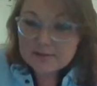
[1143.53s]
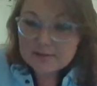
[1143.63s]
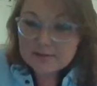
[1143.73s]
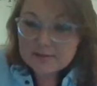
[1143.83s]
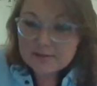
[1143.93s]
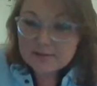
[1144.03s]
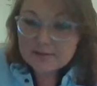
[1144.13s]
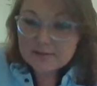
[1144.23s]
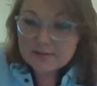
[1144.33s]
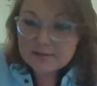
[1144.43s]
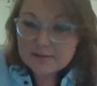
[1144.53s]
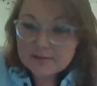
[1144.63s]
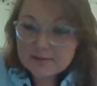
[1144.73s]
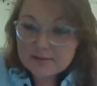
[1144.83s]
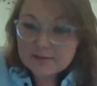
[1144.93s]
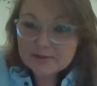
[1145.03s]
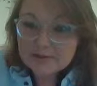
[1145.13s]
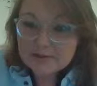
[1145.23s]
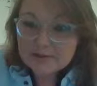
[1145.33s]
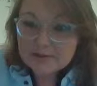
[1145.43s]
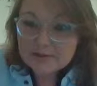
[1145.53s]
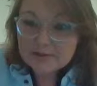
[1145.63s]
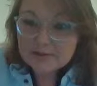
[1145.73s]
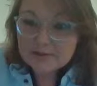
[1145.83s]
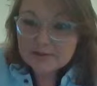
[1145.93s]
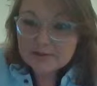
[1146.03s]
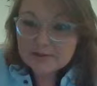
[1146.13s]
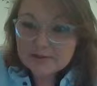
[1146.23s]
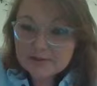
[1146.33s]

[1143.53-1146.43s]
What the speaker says: They've been infilled with really thick sequences